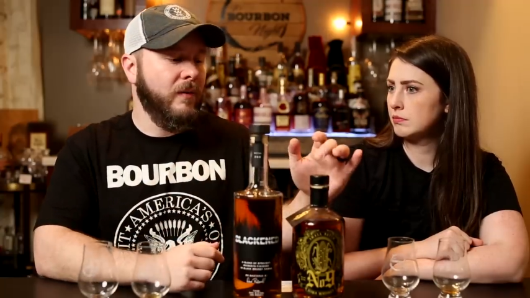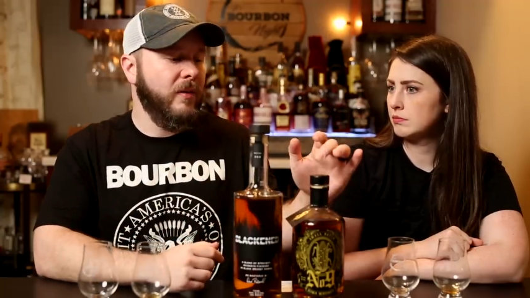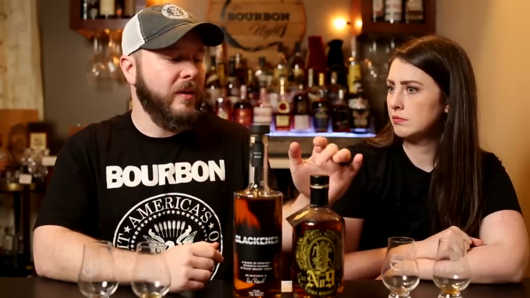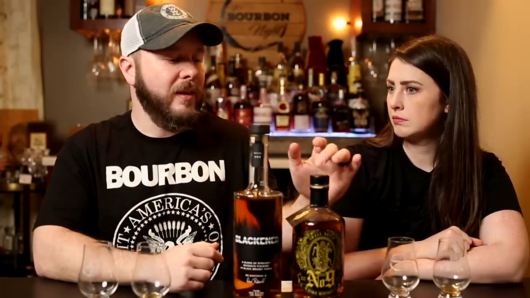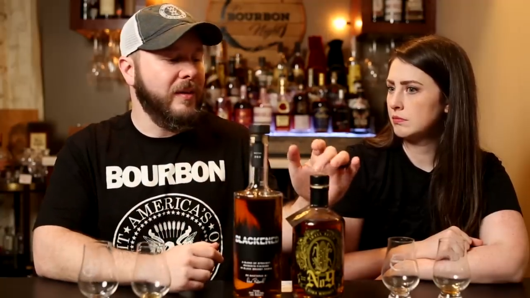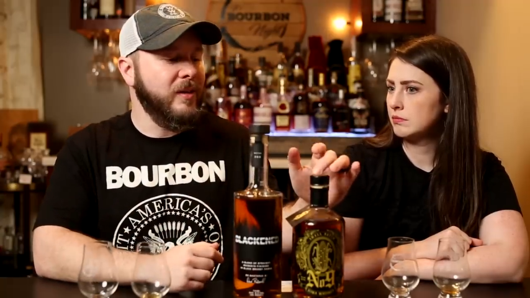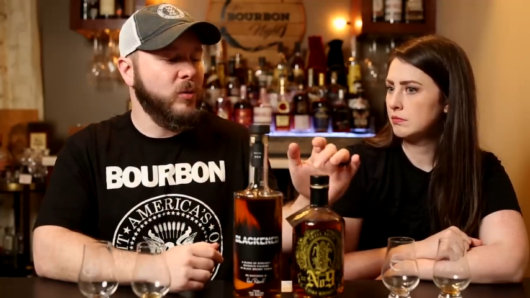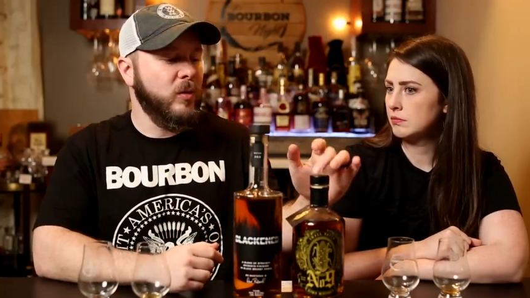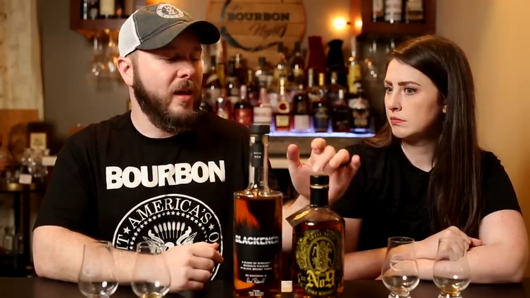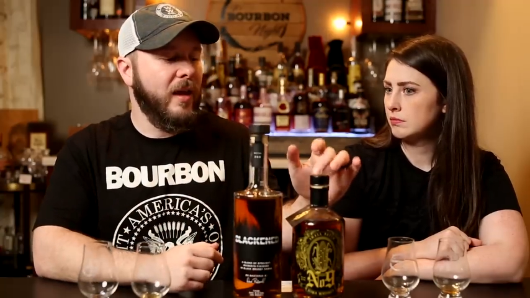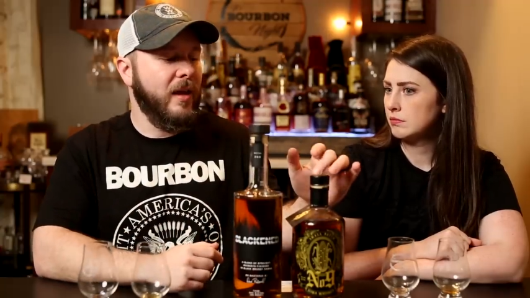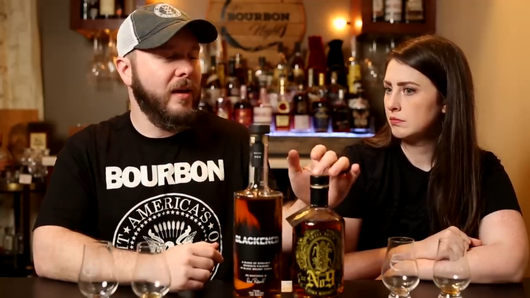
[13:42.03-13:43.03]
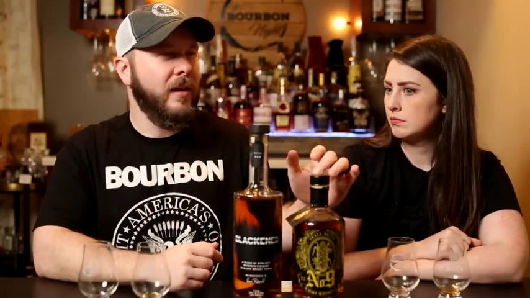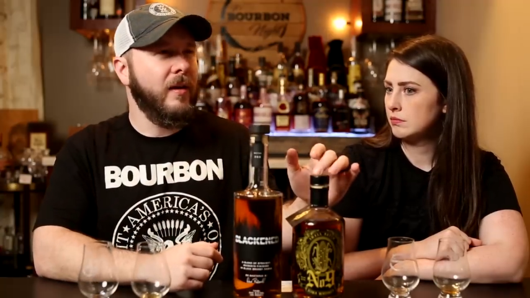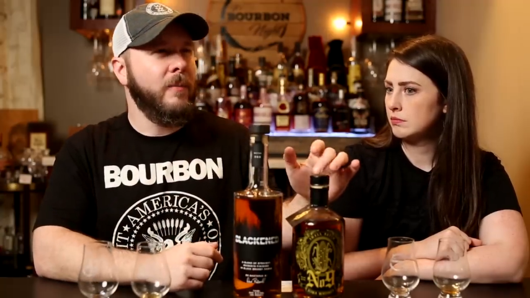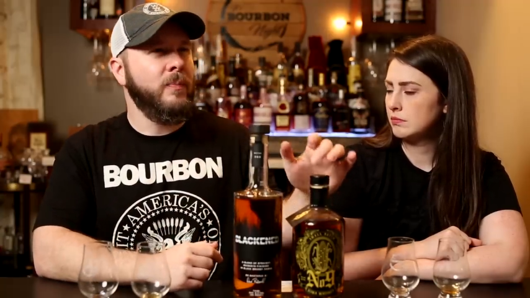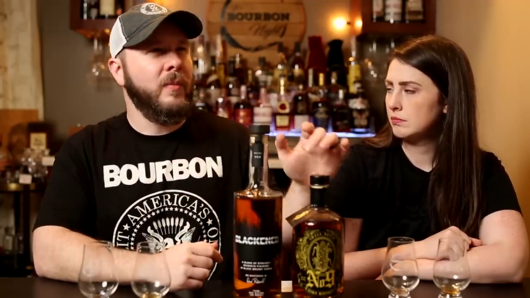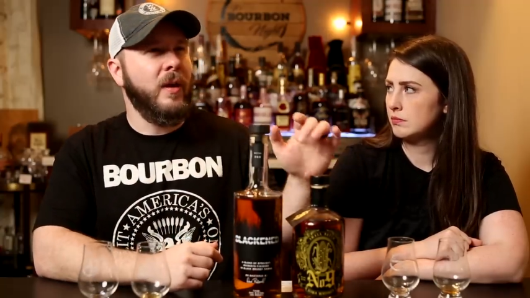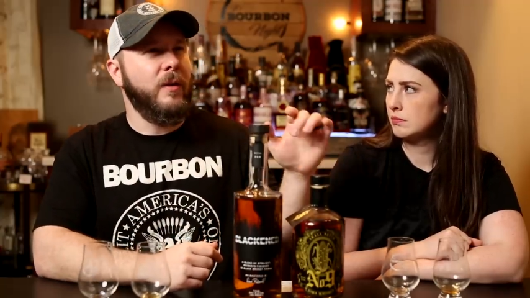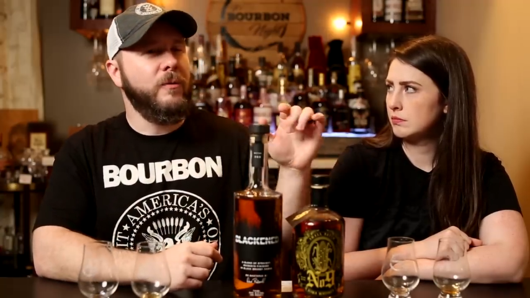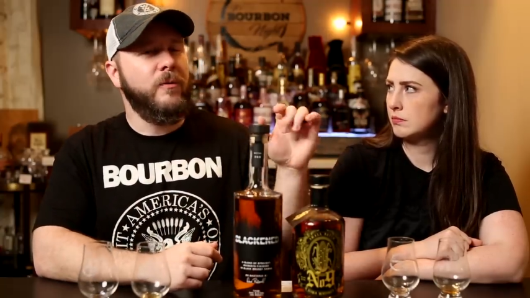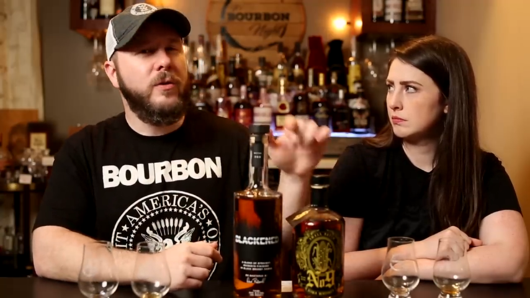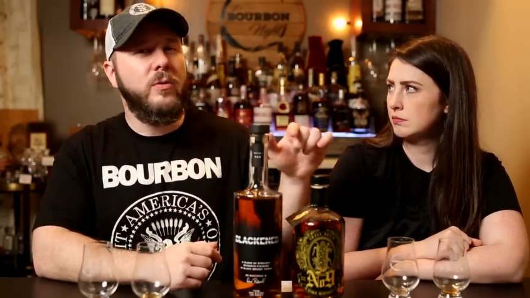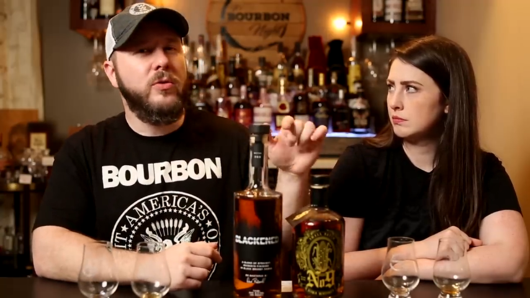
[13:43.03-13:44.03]
Speaker 1: I felt like this one had a
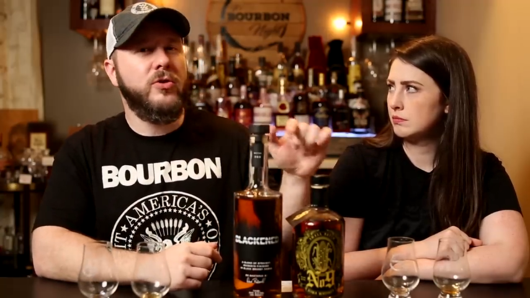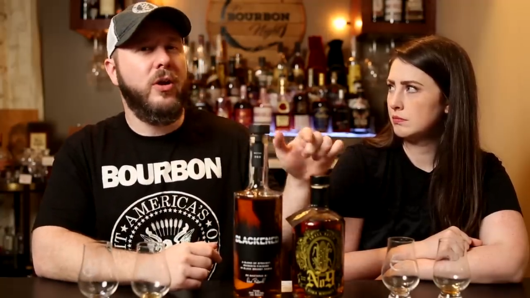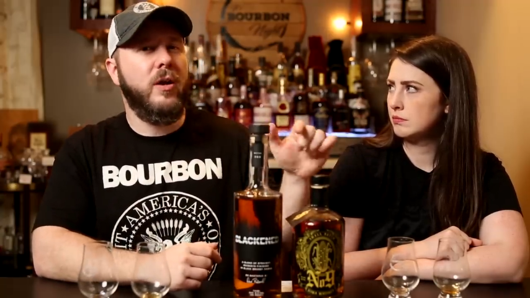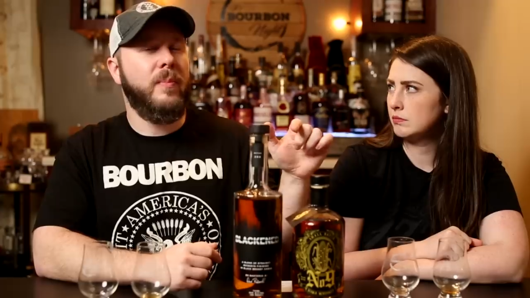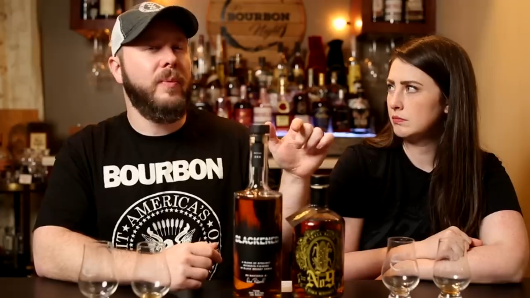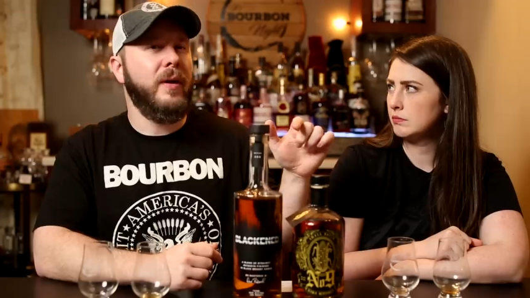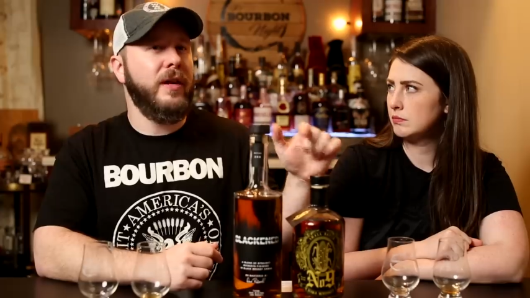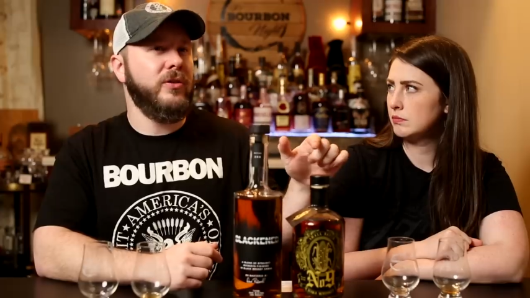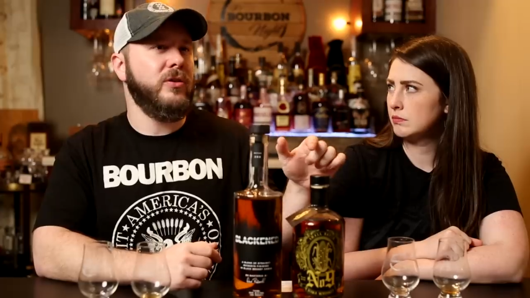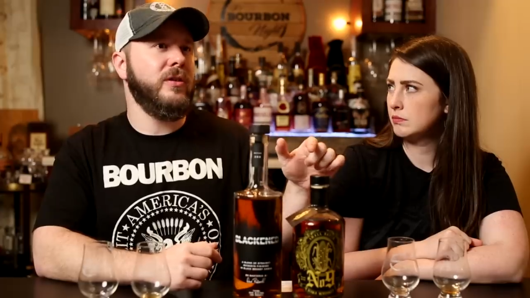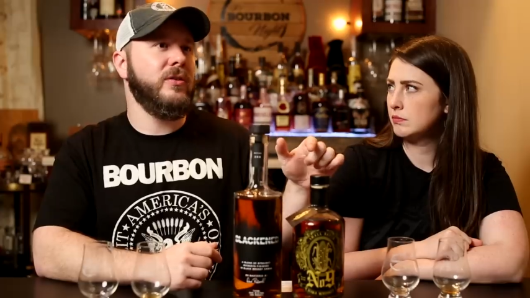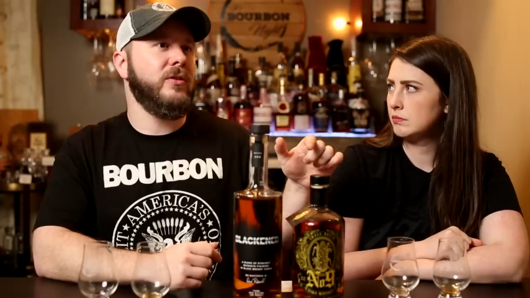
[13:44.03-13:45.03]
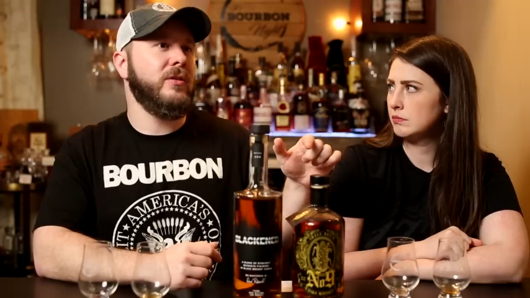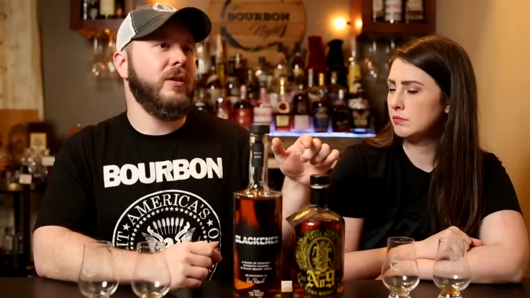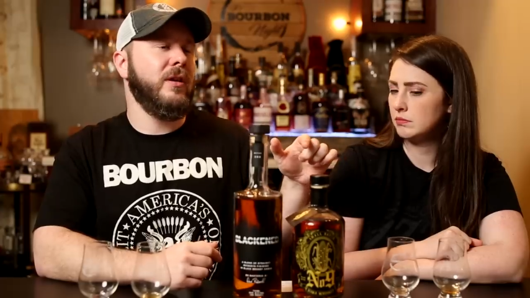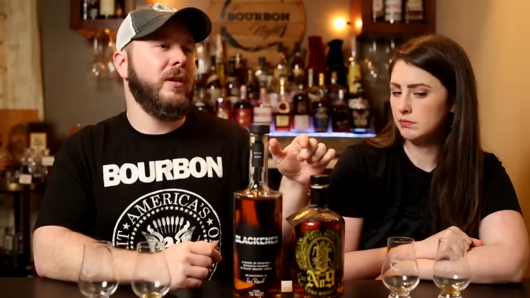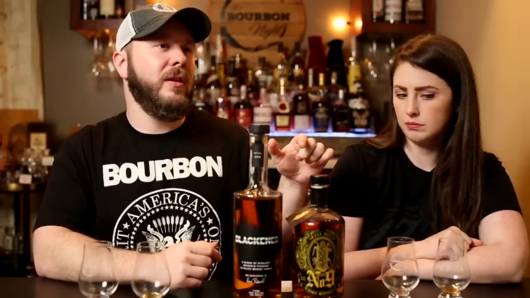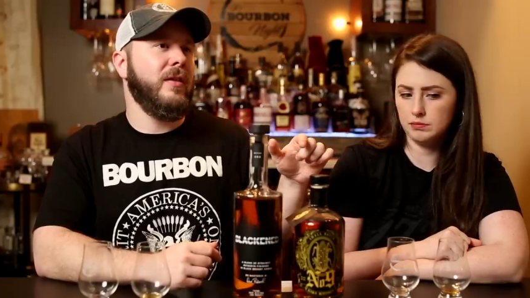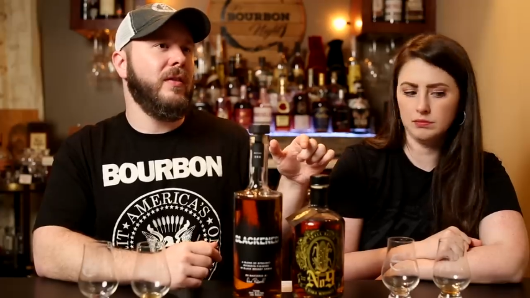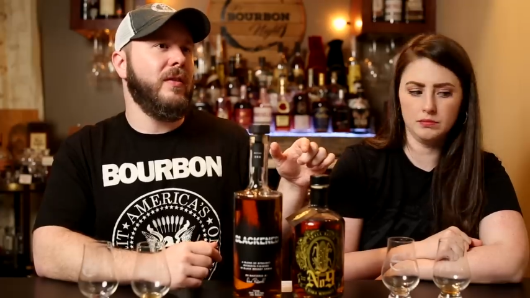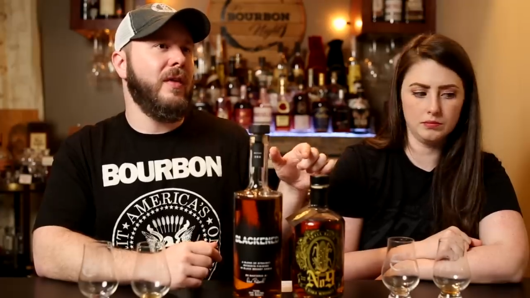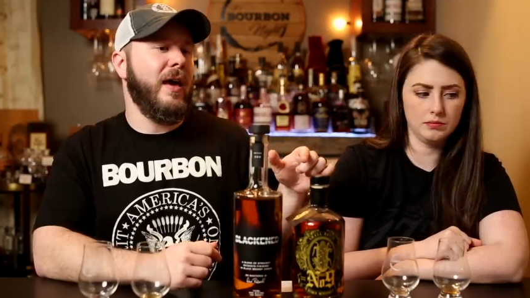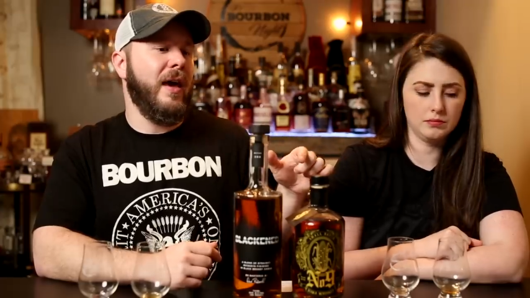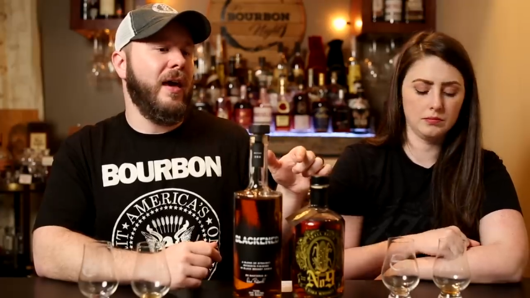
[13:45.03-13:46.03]
few sharp edges
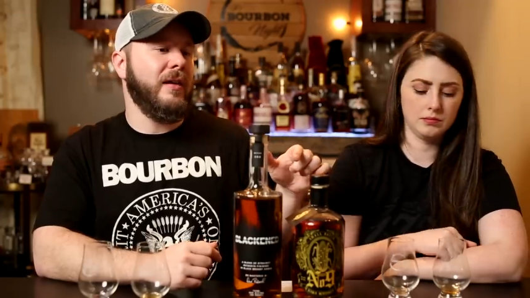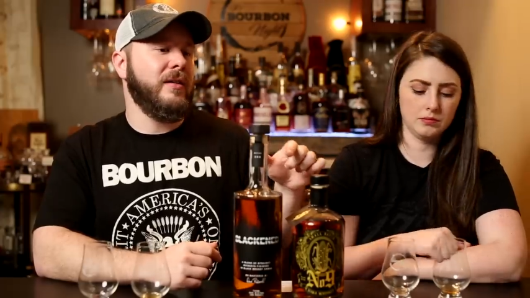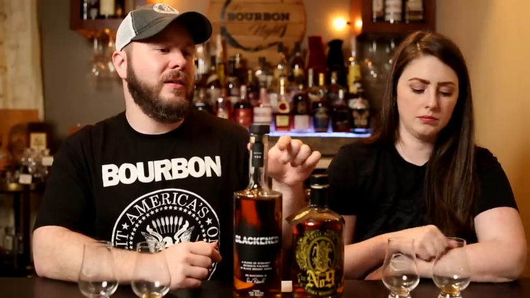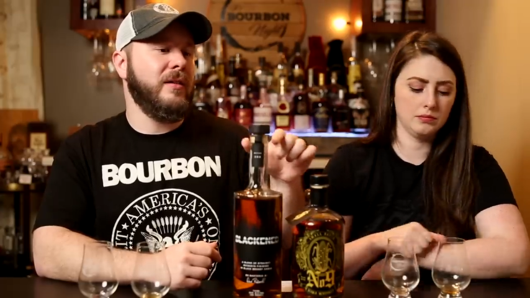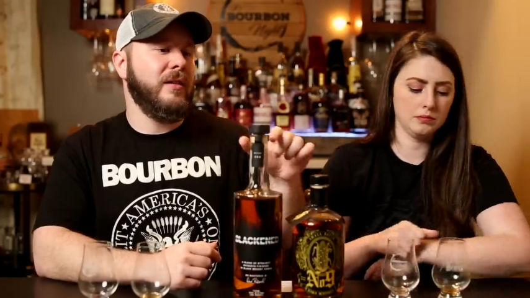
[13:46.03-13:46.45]
mm-hmm. that